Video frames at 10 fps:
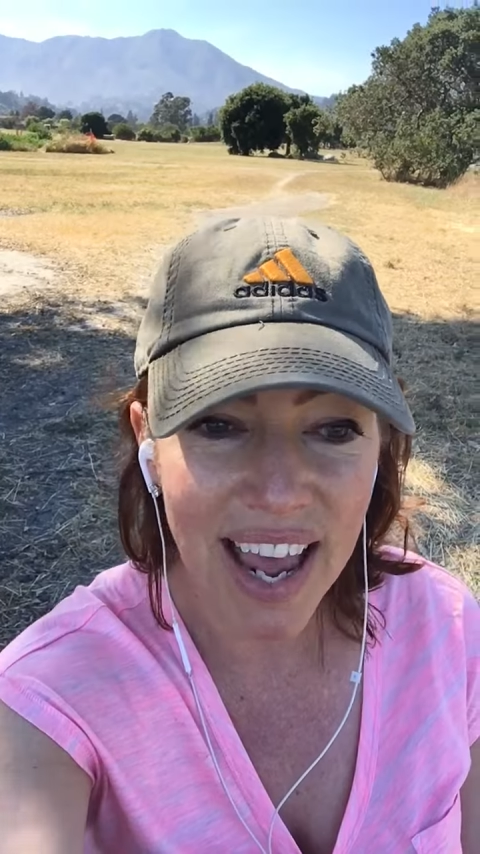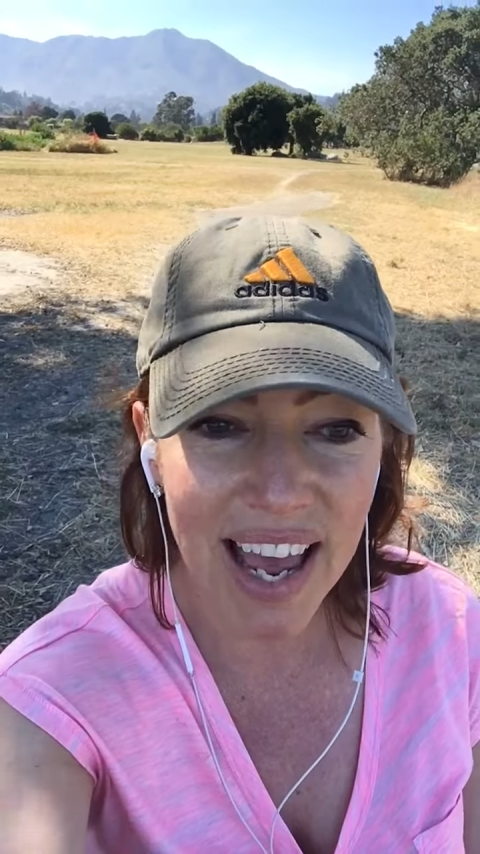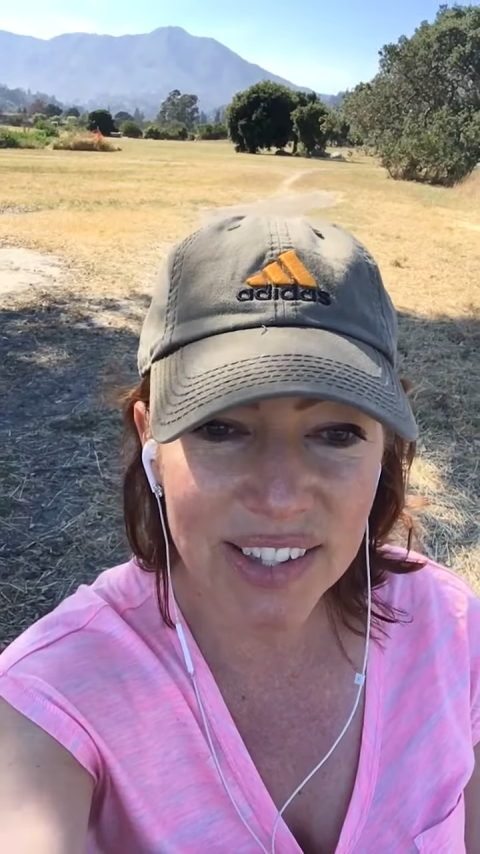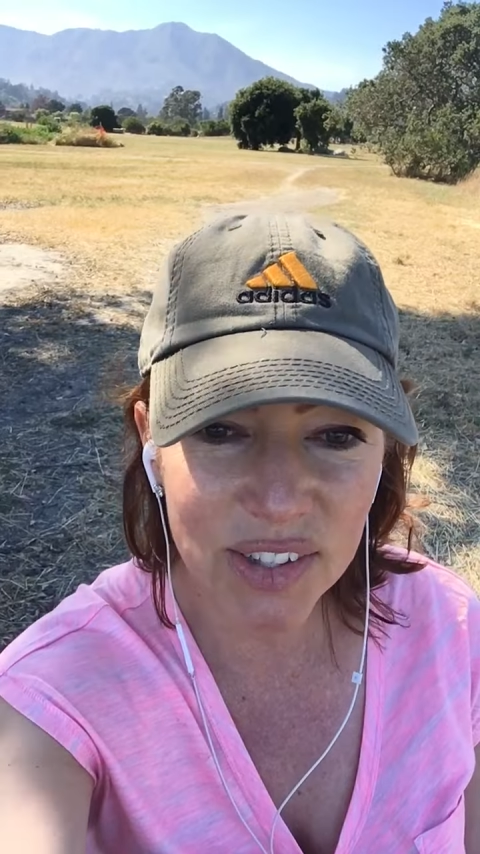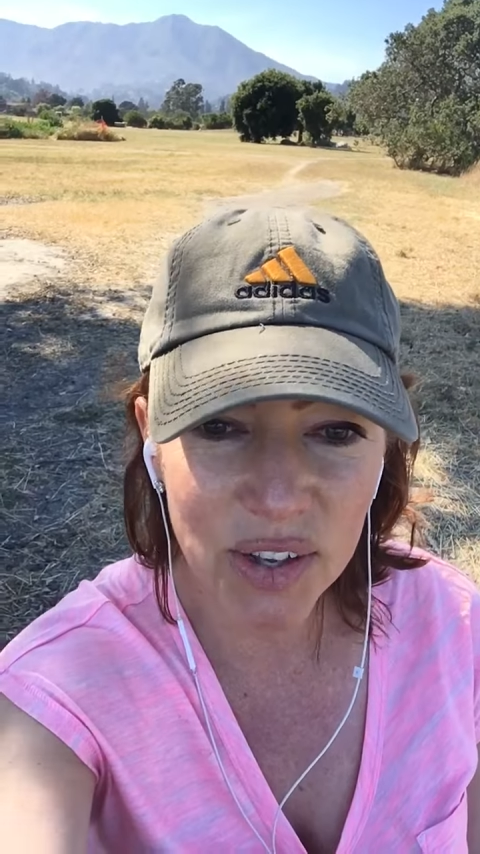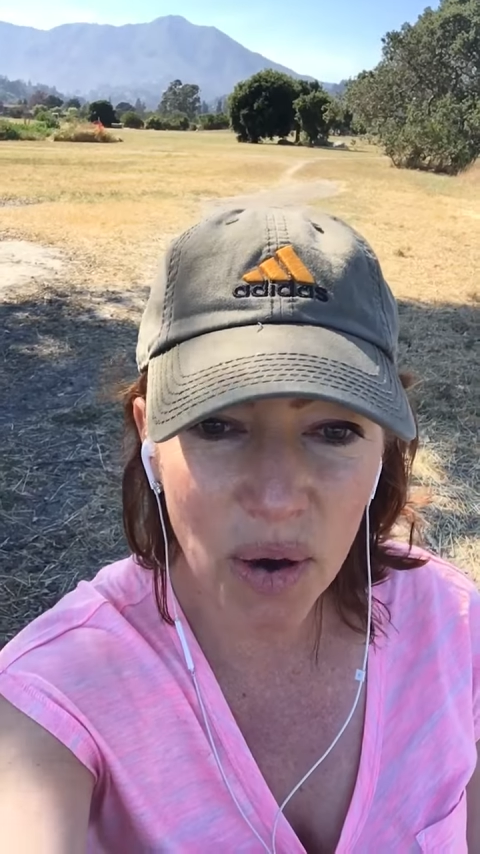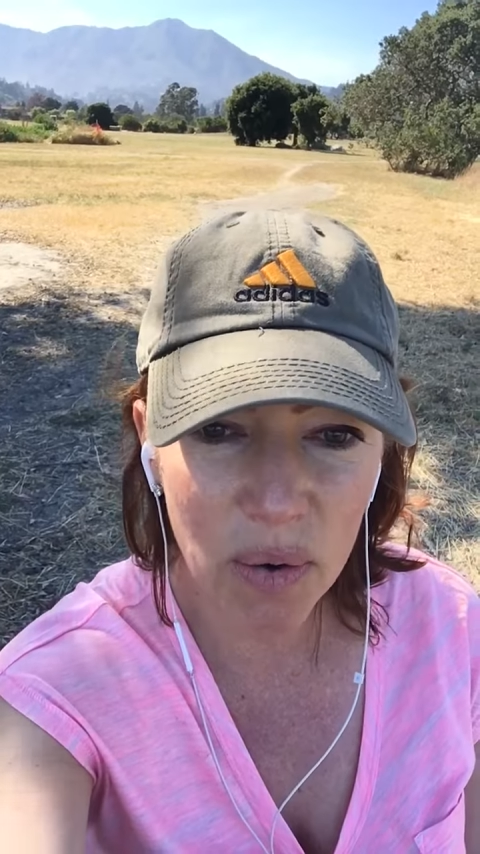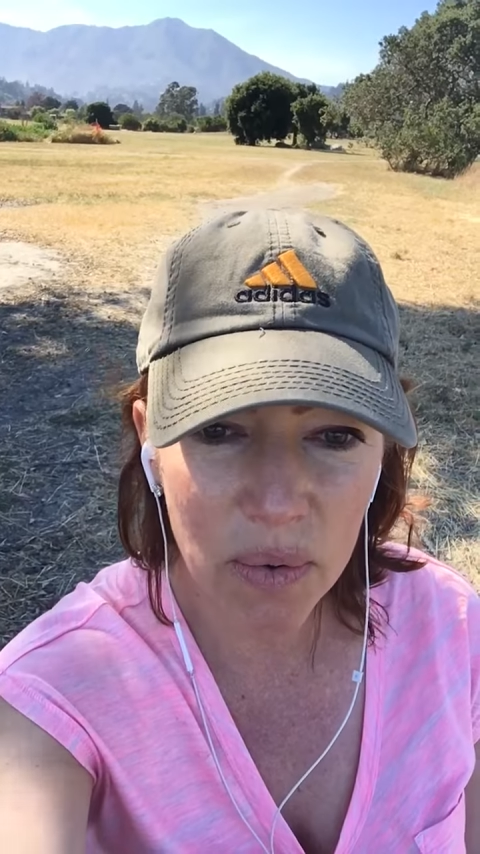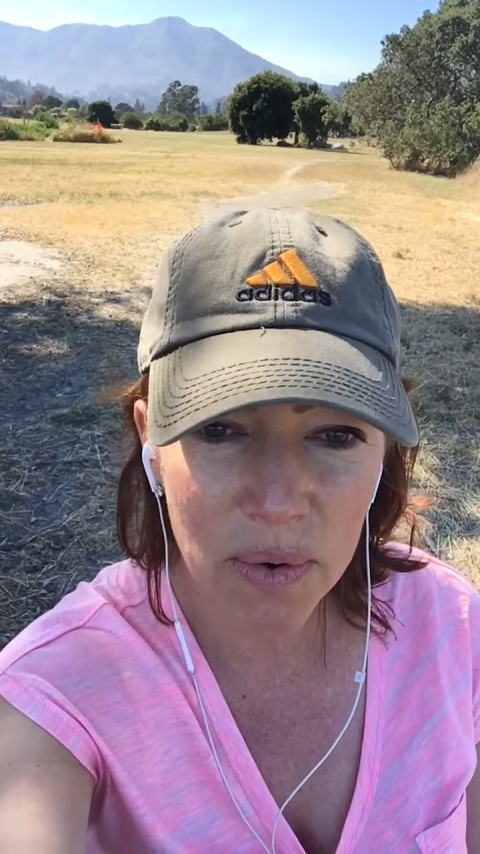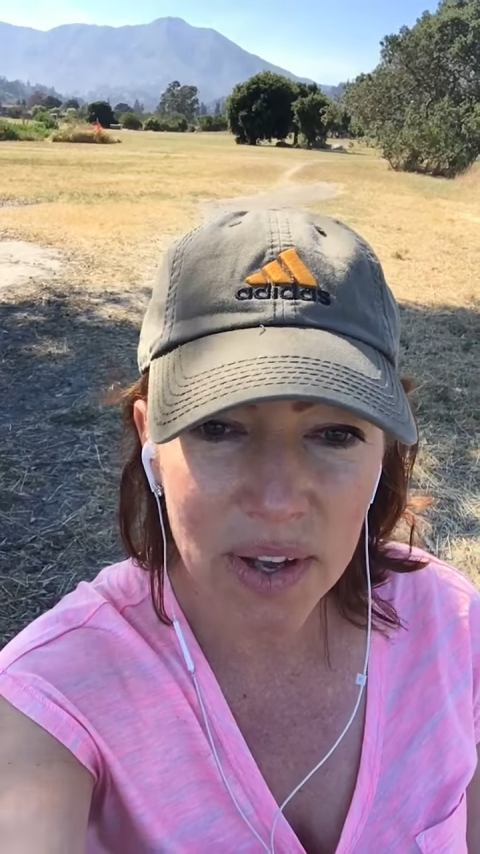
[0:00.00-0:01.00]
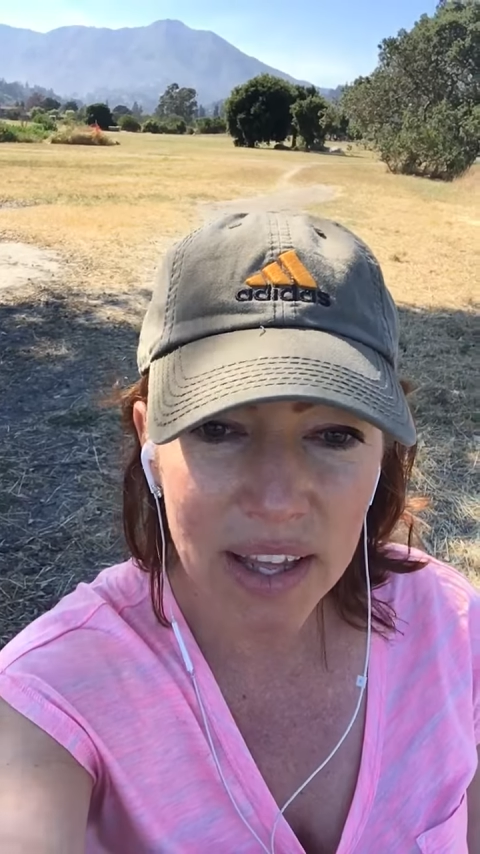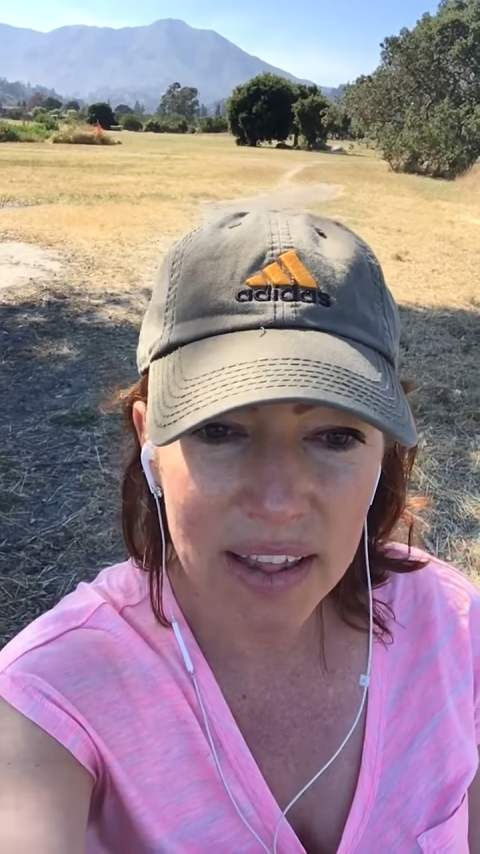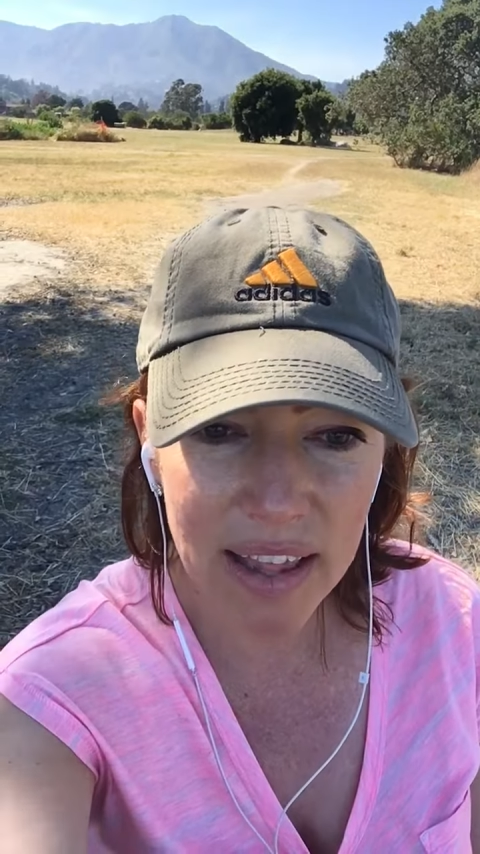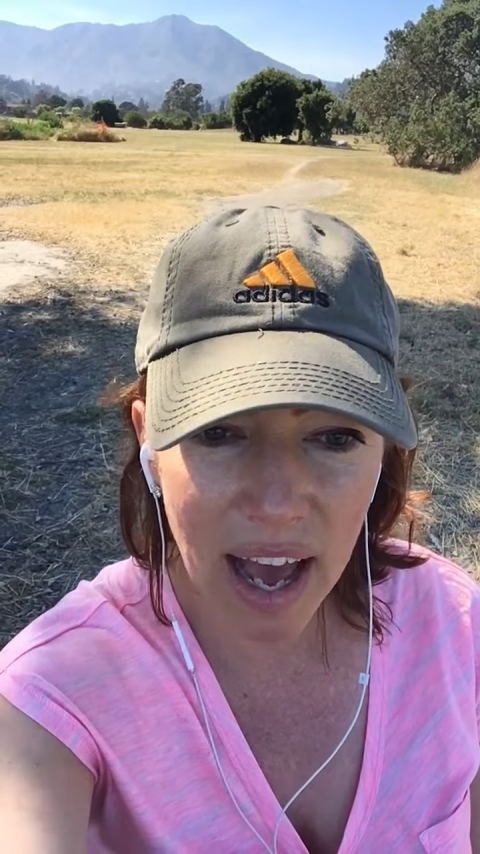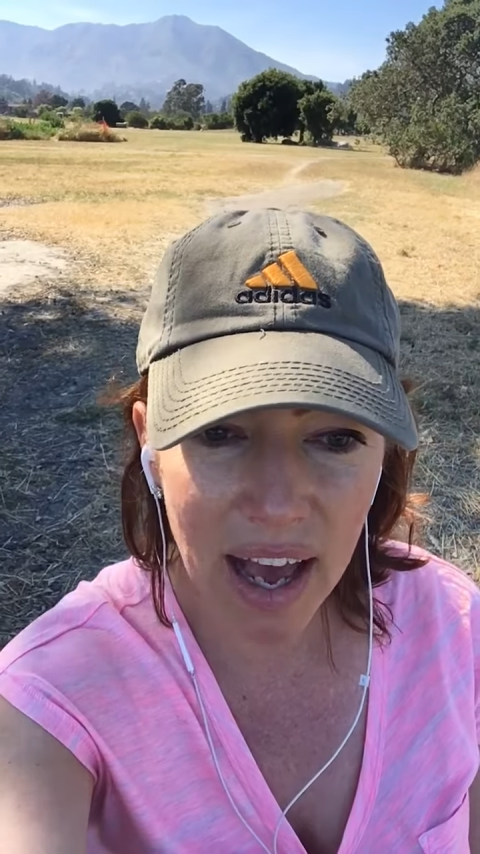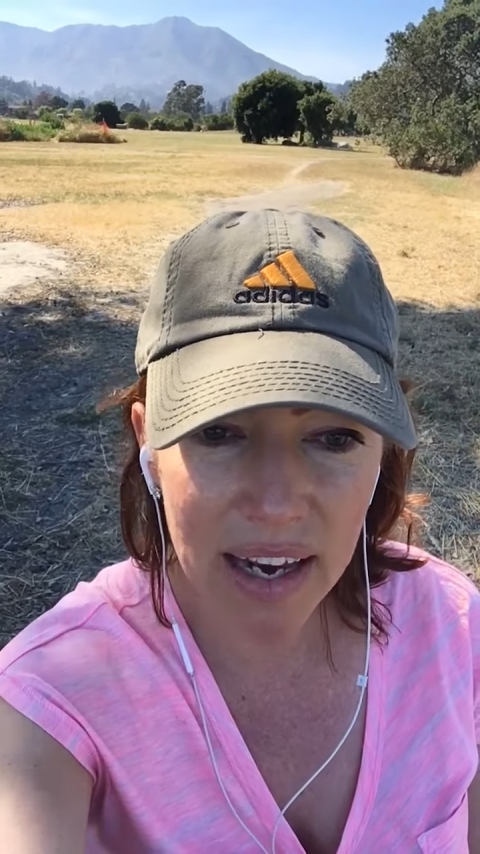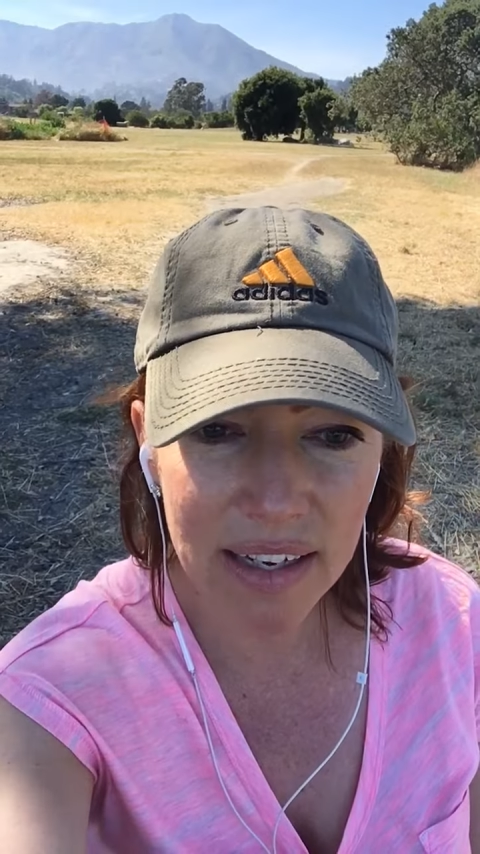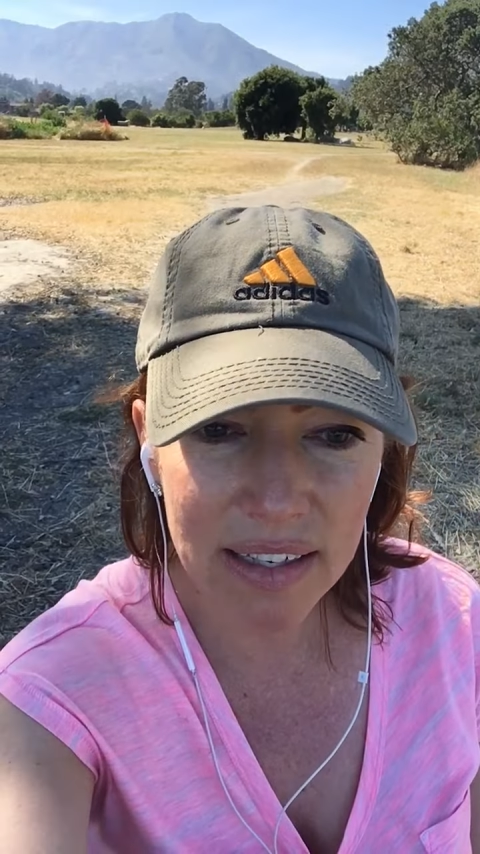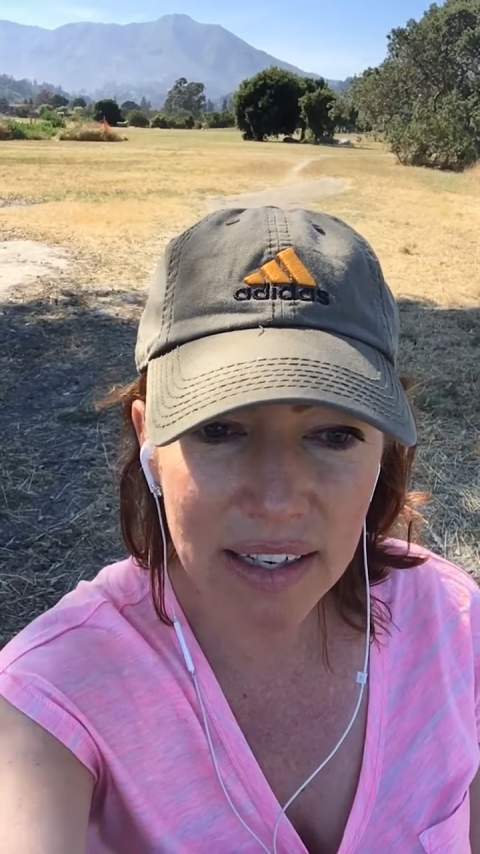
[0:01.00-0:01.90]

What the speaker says: And so that